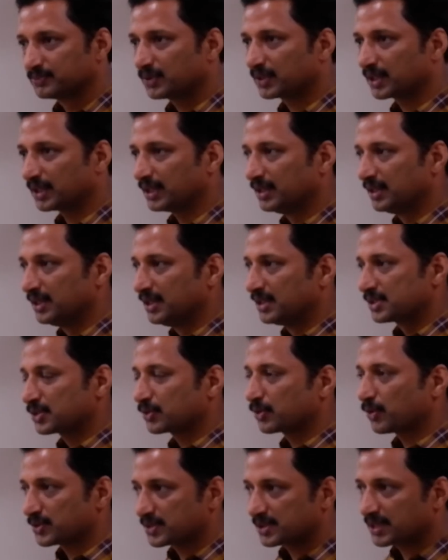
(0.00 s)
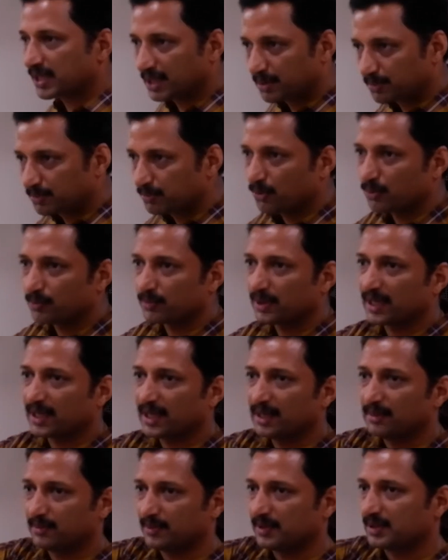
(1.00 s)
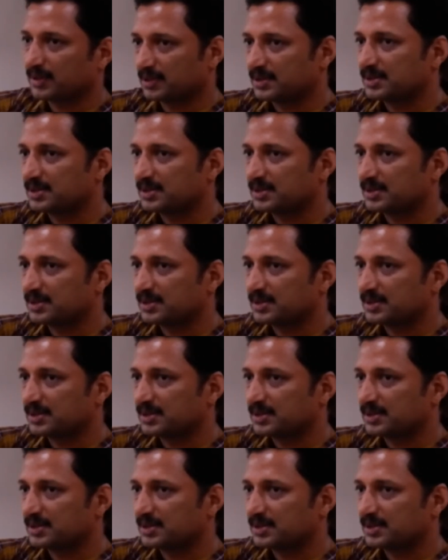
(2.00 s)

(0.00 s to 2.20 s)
Okay, so constant height mode, again,